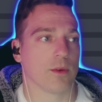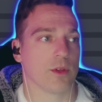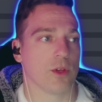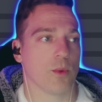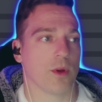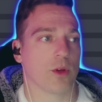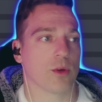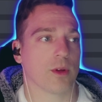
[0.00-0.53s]

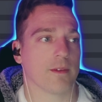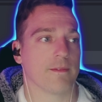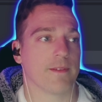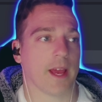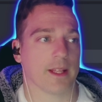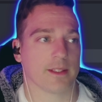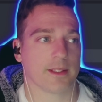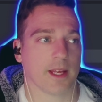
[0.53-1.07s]
You want to go to
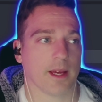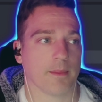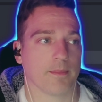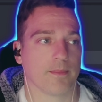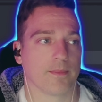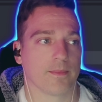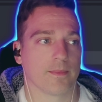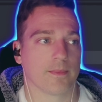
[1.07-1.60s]
Advanced tab,
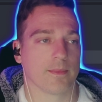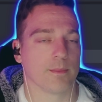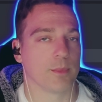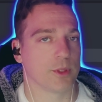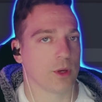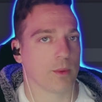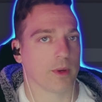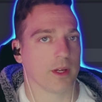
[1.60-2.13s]

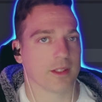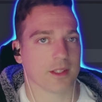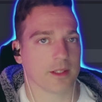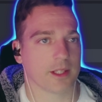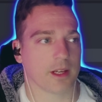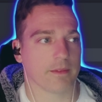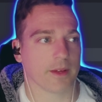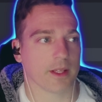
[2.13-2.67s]
but don't worry, it's not
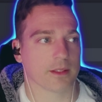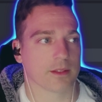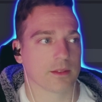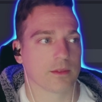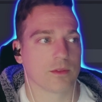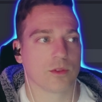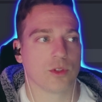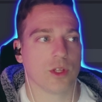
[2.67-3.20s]
that advanced.
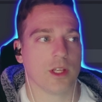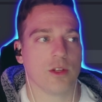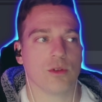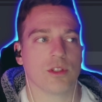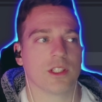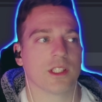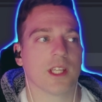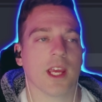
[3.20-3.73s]
And you
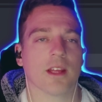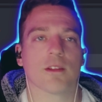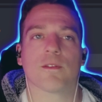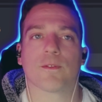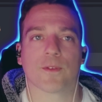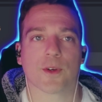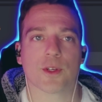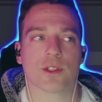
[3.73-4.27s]
stay on the
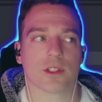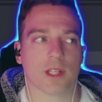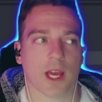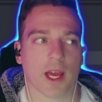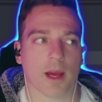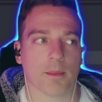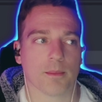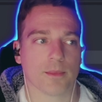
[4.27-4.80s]
first
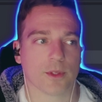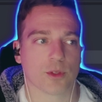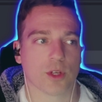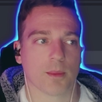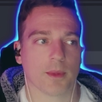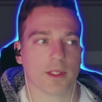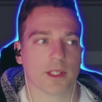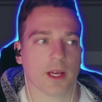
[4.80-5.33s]
tab, the
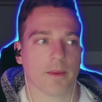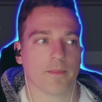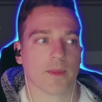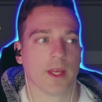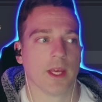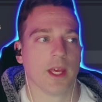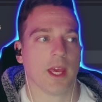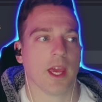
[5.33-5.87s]
streaming tab.
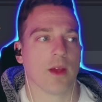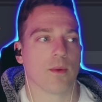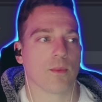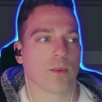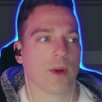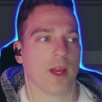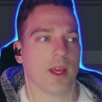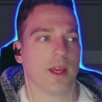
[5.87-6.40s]
And
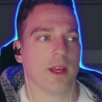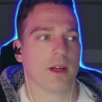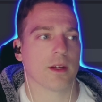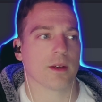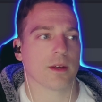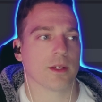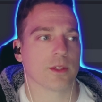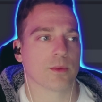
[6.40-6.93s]
right
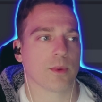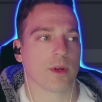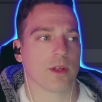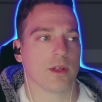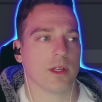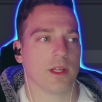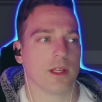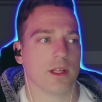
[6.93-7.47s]
here is where
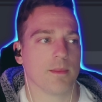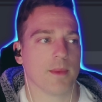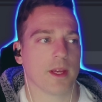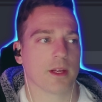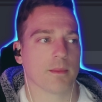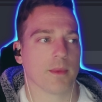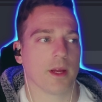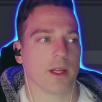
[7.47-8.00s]
you
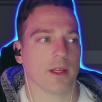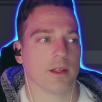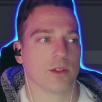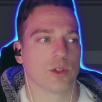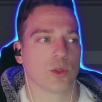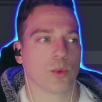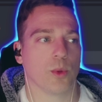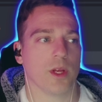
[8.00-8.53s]
make your money.
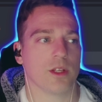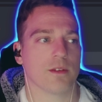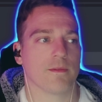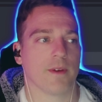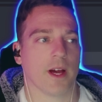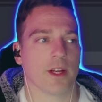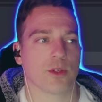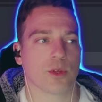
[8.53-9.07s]
Twitch
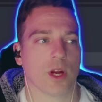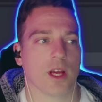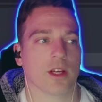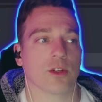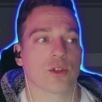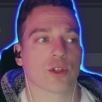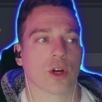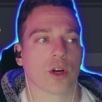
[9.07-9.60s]
VOD track,
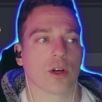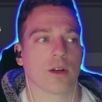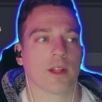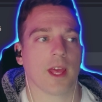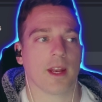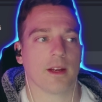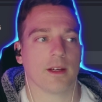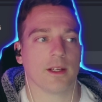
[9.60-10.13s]
turn
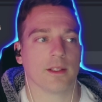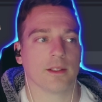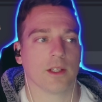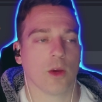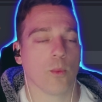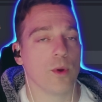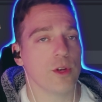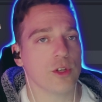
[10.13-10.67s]
that on.
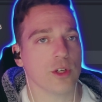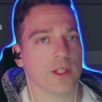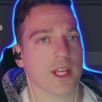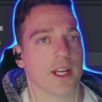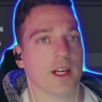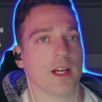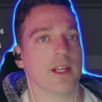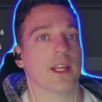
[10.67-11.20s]
When you turn
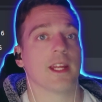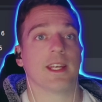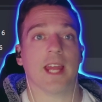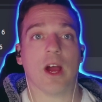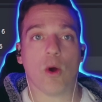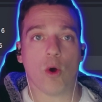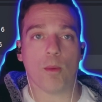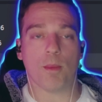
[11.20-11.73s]
that on,
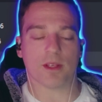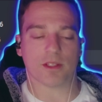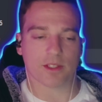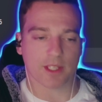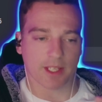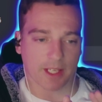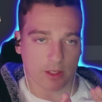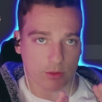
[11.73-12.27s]
now OBS is
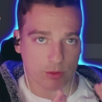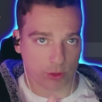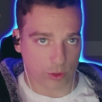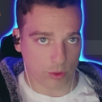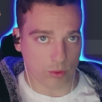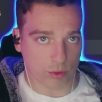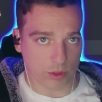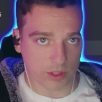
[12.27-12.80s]
sending out
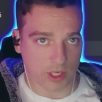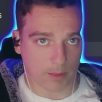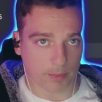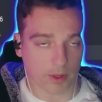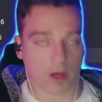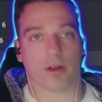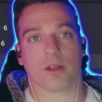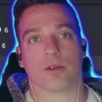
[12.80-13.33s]
2
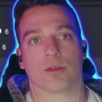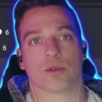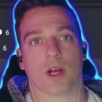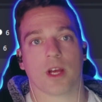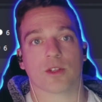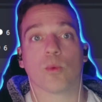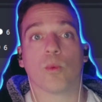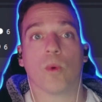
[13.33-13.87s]
separate audio
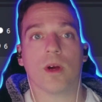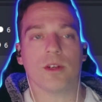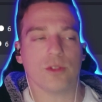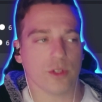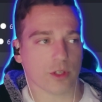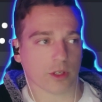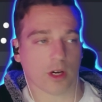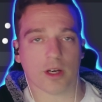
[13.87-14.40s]
tracks. One
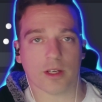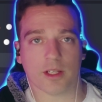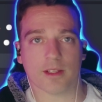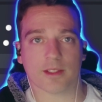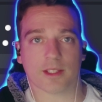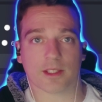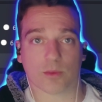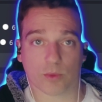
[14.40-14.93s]
to your
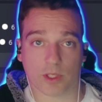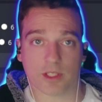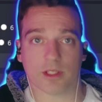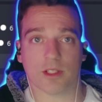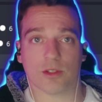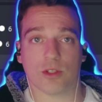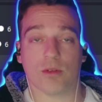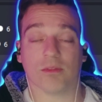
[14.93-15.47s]
audience that's
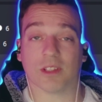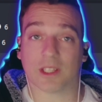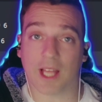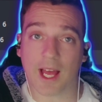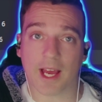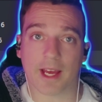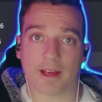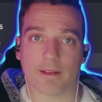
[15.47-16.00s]
listening to you
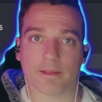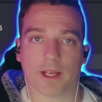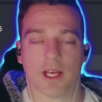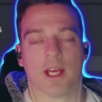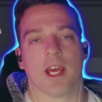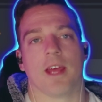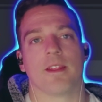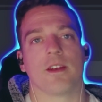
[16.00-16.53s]
live,
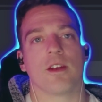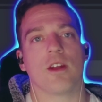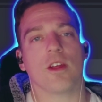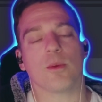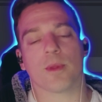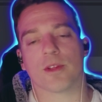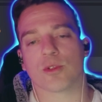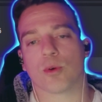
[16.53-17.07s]
and then
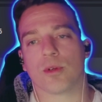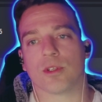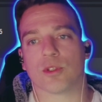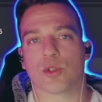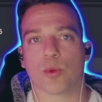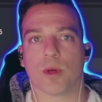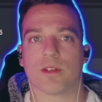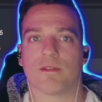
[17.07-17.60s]
another one that's going to
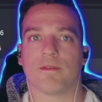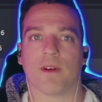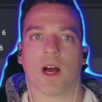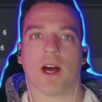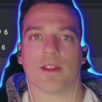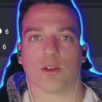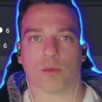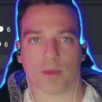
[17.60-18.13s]
Twitch
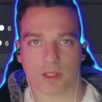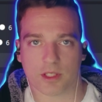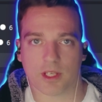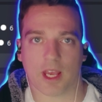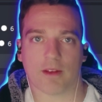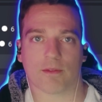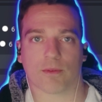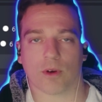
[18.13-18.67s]
VOD that will be
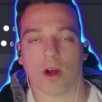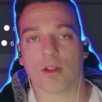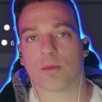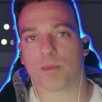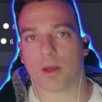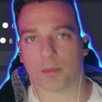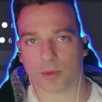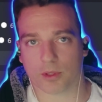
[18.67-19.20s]
saved for other
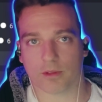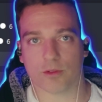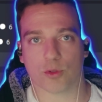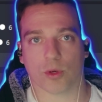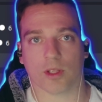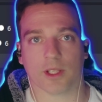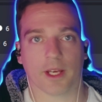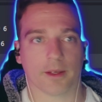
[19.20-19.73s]
people to
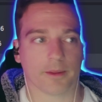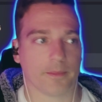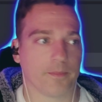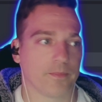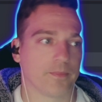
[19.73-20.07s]
enjoy later.